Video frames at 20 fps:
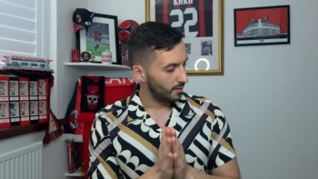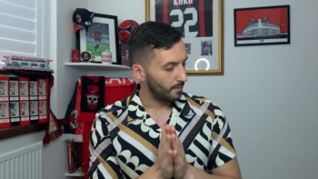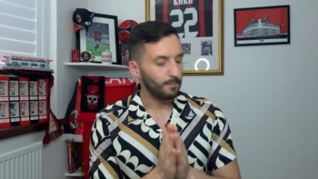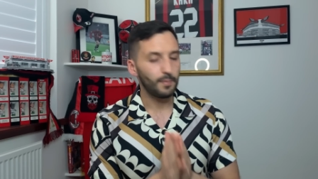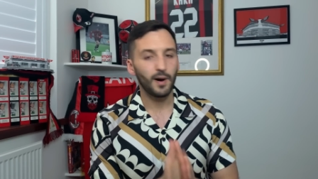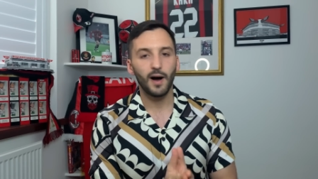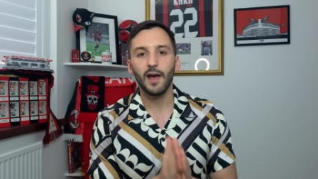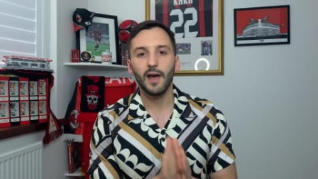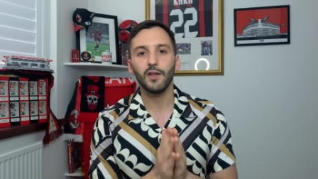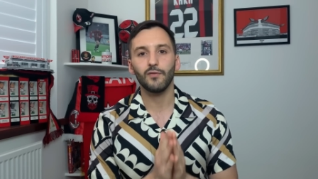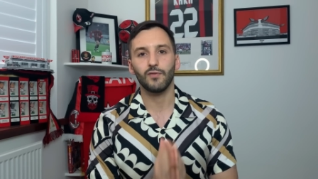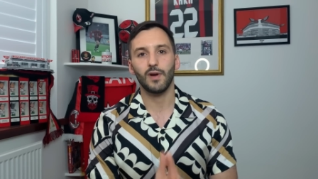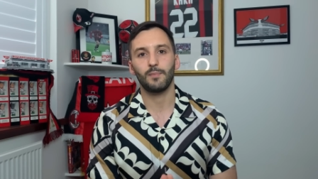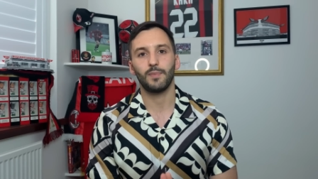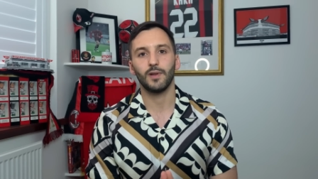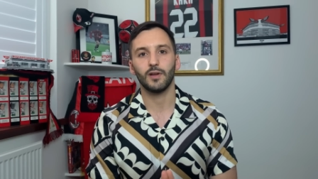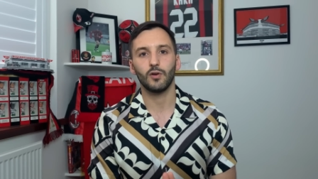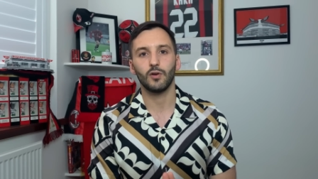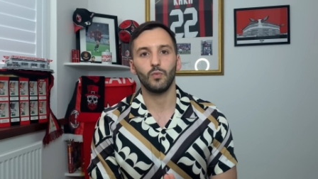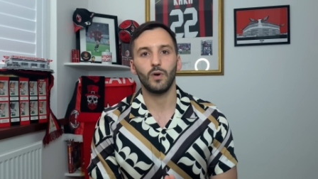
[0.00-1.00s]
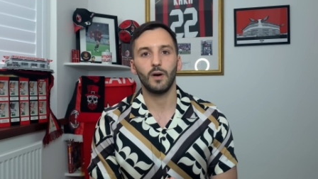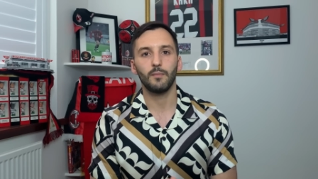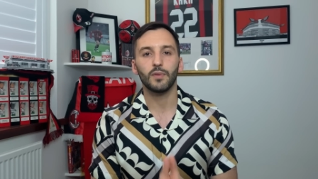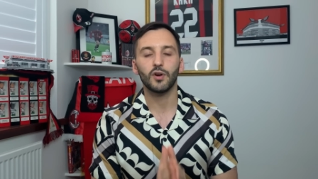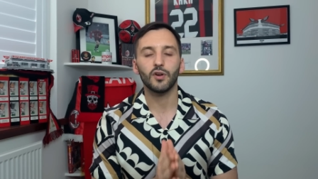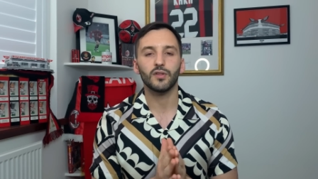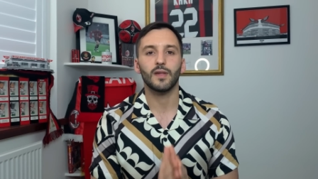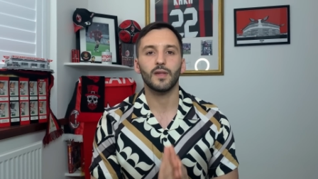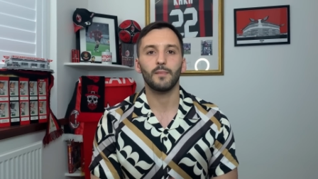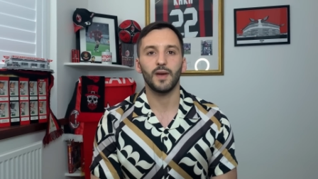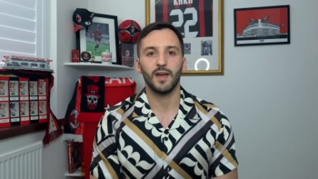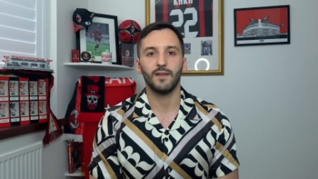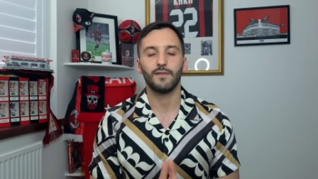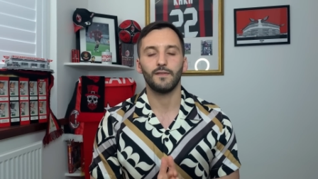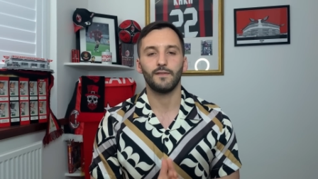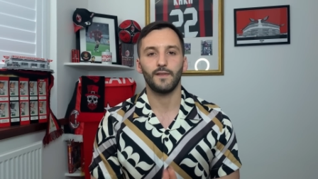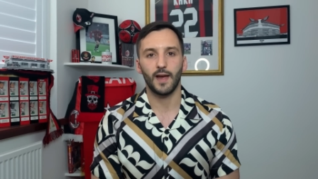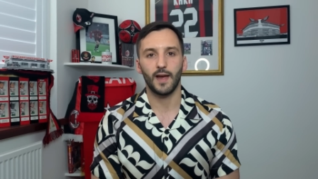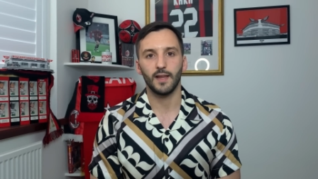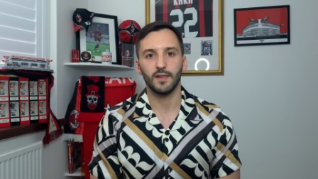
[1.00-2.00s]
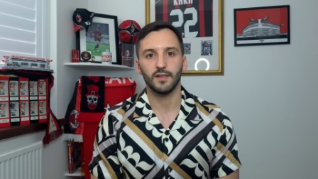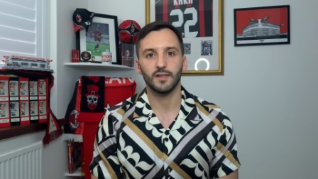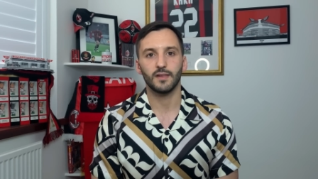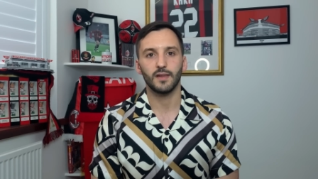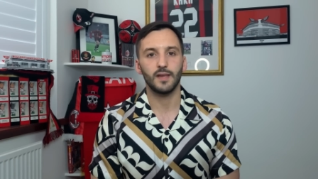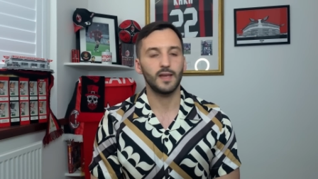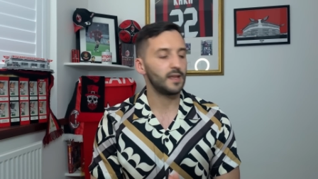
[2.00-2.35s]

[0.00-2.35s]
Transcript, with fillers: Buy the replica one because they're made fans.